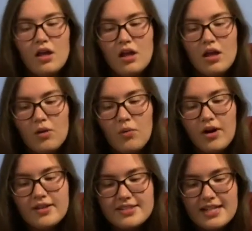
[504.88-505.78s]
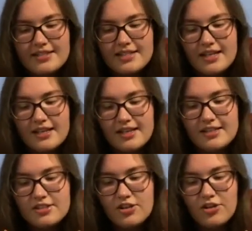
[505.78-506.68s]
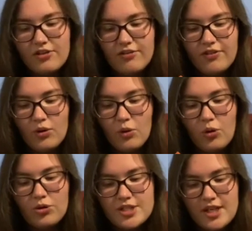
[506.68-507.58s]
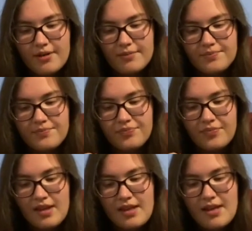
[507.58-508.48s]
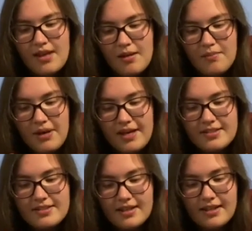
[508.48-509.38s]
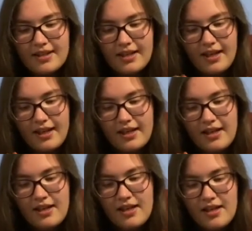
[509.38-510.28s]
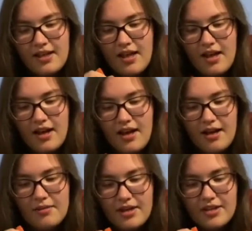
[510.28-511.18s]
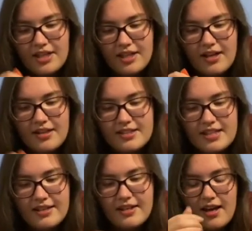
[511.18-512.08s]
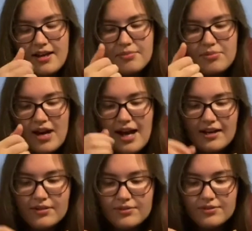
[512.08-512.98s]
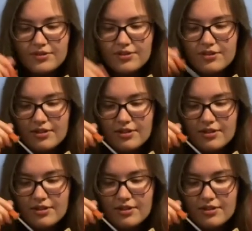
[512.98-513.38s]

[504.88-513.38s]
What aesthetic is good for autumn? Basically, I think I said like browns.